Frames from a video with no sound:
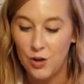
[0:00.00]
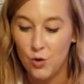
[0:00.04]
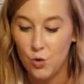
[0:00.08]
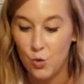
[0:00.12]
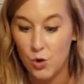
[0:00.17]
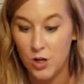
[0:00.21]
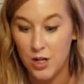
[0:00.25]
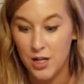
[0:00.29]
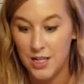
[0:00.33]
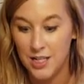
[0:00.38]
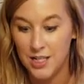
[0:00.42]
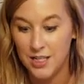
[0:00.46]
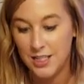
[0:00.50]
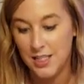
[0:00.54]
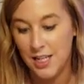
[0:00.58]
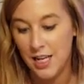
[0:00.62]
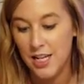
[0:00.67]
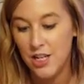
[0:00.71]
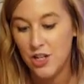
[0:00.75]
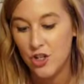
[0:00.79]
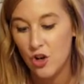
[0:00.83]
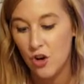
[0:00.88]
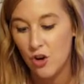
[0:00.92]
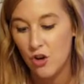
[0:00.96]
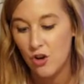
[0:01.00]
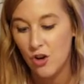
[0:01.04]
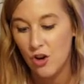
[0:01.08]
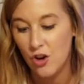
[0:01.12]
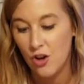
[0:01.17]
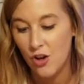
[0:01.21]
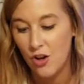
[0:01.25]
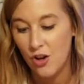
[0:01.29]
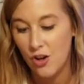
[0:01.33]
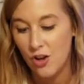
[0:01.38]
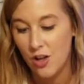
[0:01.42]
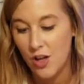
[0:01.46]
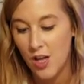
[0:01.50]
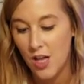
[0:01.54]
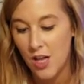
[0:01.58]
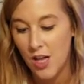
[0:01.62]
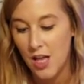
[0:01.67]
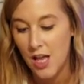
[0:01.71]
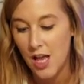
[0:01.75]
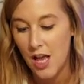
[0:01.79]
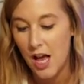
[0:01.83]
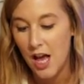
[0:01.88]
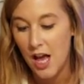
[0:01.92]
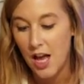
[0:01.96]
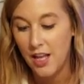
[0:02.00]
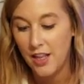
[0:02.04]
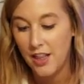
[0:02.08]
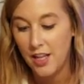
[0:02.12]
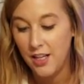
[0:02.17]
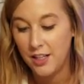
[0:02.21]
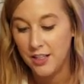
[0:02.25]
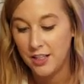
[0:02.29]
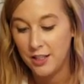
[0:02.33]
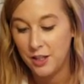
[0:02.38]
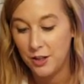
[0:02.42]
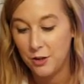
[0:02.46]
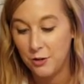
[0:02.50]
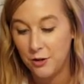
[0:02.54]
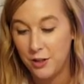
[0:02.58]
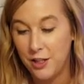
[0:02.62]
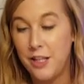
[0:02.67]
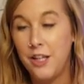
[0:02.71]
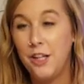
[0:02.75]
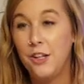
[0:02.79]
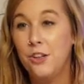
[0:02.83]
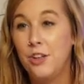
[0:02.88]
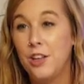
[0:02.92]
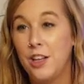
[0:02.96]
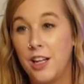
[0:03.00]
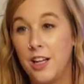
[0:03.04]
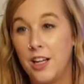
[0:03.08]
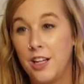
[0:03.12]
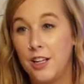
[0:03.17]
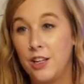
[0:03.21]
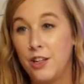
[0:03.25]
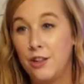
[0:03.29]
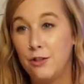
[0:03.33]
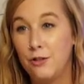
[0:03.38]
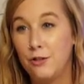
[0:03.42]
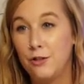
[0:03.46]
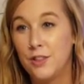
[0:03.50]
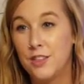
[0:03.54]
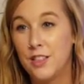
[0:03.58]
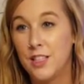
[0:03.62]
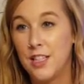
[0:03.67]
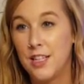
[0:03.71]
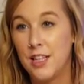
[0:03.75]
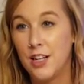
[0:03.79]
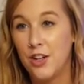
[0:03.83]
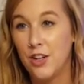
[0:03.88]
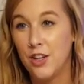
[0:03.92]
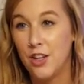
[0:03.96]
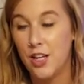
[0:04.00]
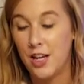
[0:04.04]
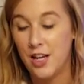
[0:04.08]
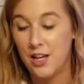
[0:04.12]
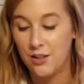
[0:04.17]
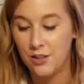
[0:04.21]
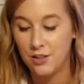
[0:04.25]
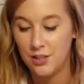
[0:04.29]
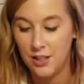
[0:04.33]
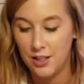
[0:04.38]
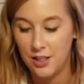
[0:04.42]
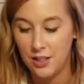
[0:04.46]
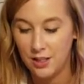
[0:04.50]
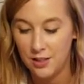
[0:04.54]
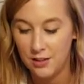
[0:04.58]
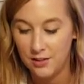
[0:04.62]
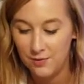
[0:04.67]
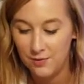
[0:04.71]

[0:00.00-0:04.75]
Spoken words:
Organizational. I think so. What do you think? You've seen it on the outside.